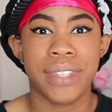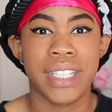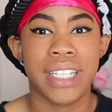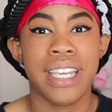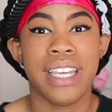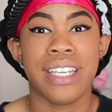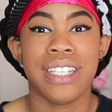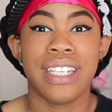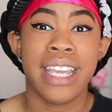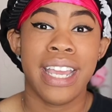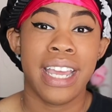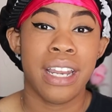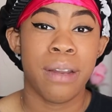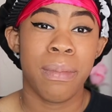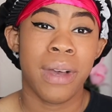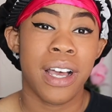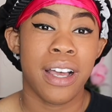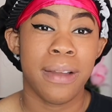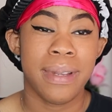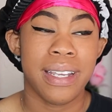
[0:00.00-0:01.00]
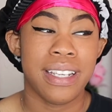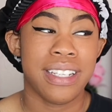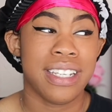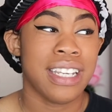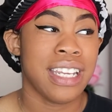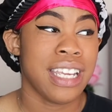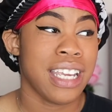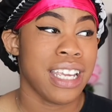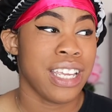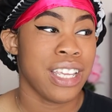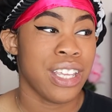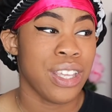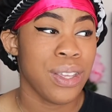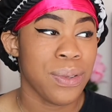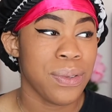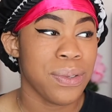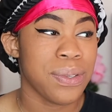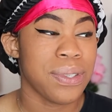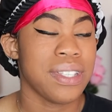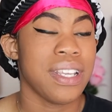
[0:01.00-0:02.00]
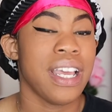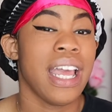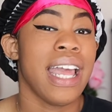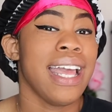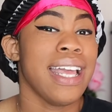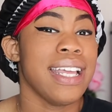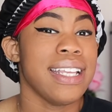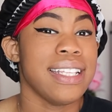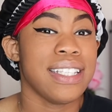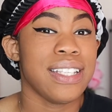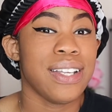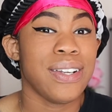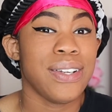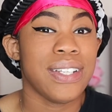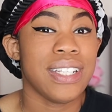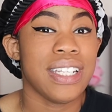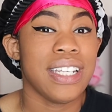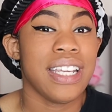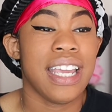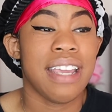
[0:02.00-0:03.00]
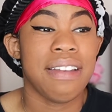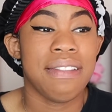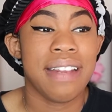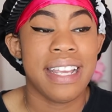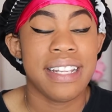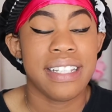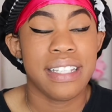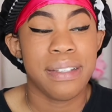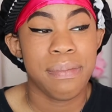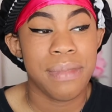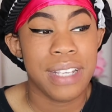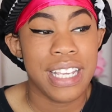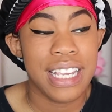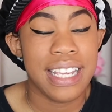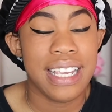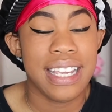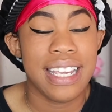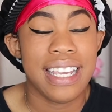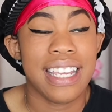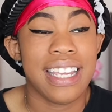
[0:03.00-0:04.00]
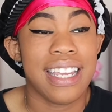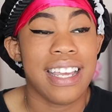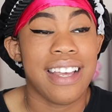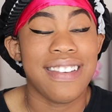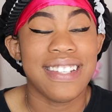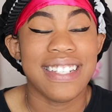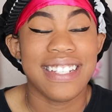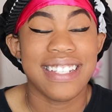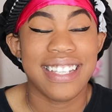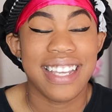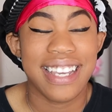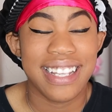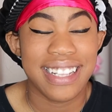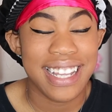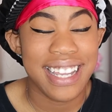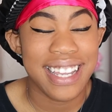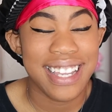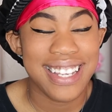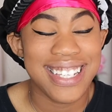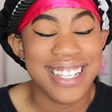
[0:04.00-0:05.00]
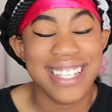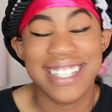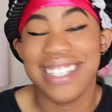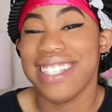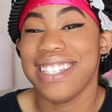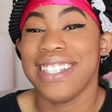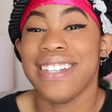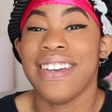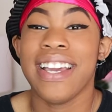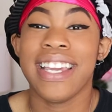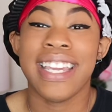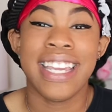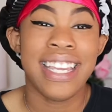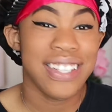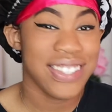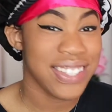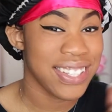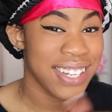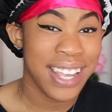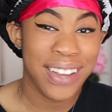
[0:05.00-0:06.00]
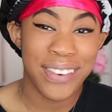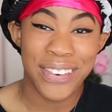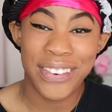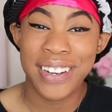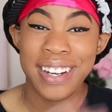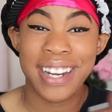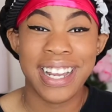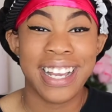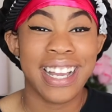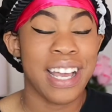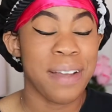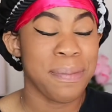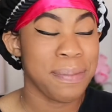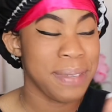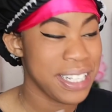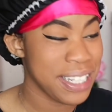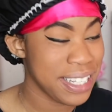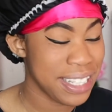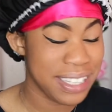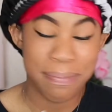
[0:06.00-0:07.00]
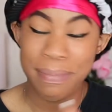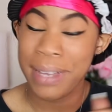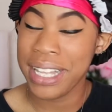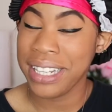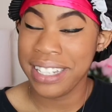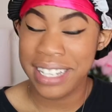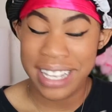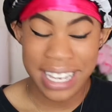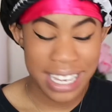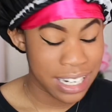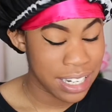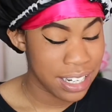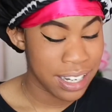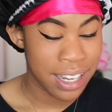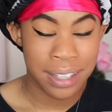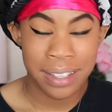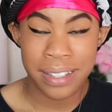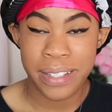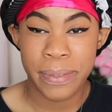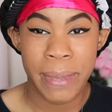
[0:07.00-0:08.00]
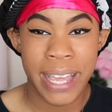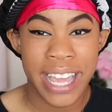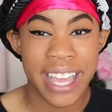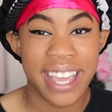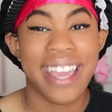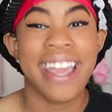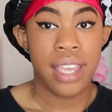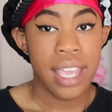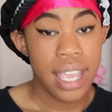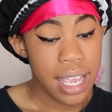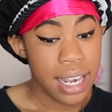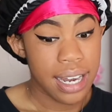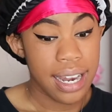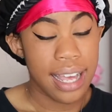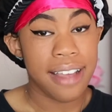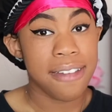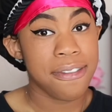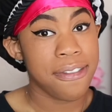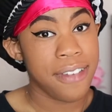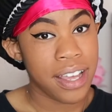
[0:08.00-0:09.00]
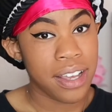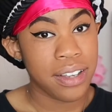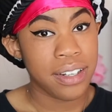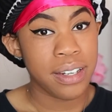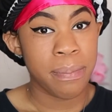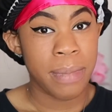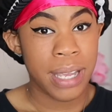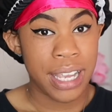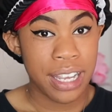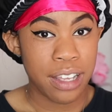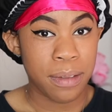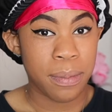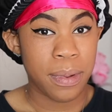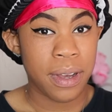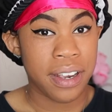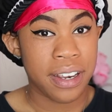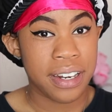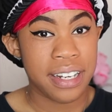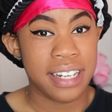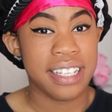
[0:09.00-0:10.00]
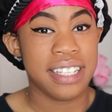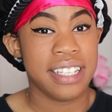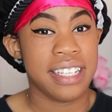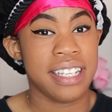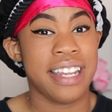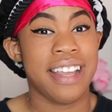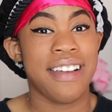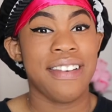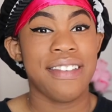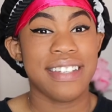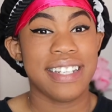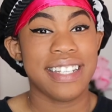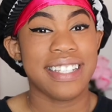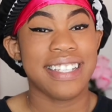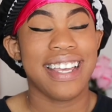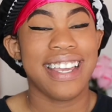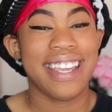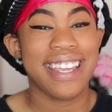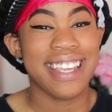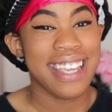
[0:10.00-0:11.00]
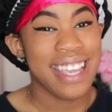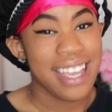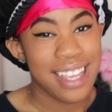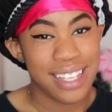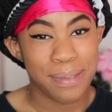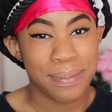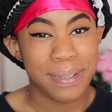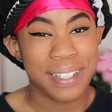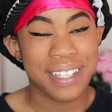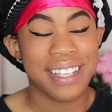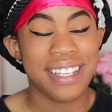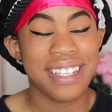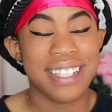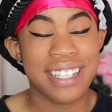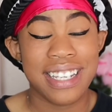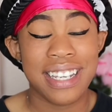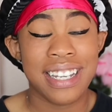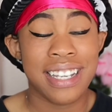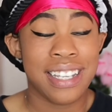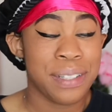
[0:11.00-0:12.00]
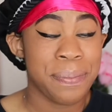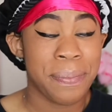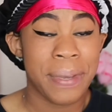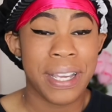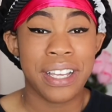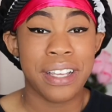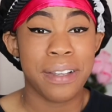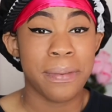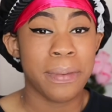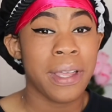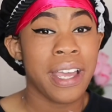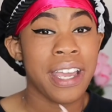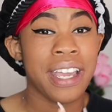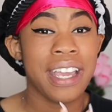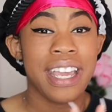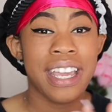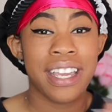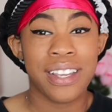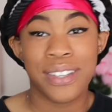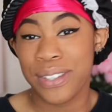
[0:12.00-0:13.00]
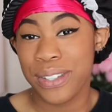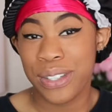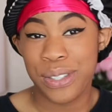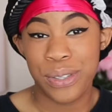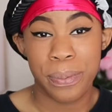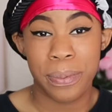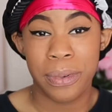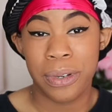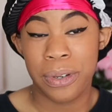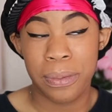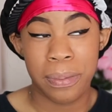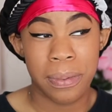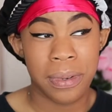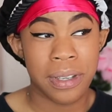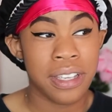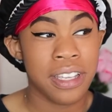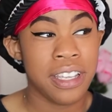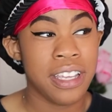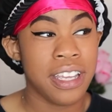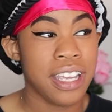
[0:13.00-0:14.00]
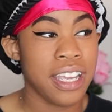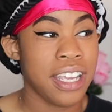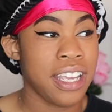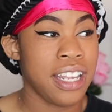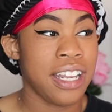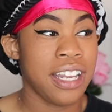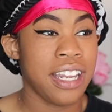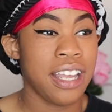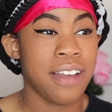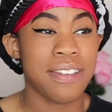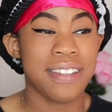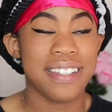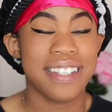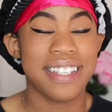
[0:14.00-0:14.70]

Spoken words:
yeah, she had a bottle that she didn't use. So she gave that to me, and I was just like, thank you, Jesus. So I canceled that order. I got me my little $80 back. Then I found a makeup artist, and I was just like, yes, because she does makeup, like, extra super duper good. And I was